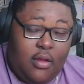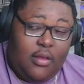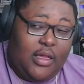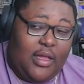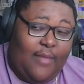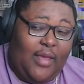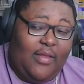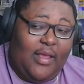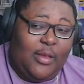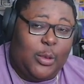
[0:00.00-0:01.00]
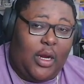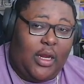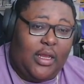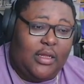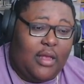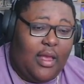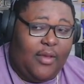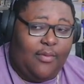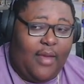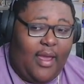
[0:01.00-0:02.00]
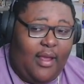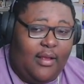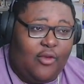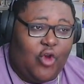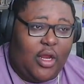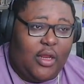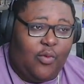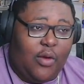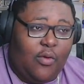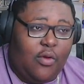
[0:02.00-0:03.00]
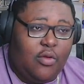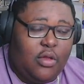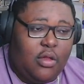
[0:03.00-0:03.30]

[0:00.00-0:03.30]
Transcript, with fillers: Does that mean that training's coming back? Training rerolls?